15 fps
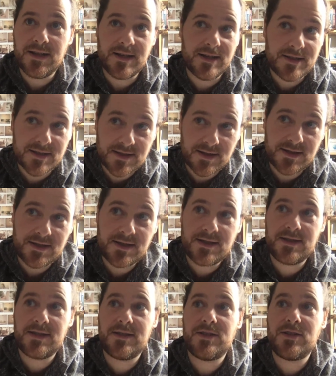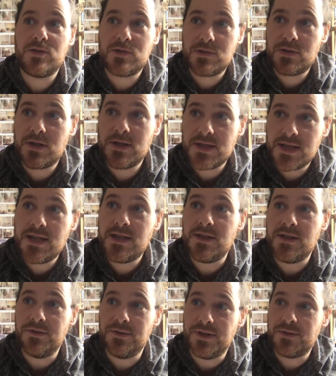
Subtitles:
I decided to continue.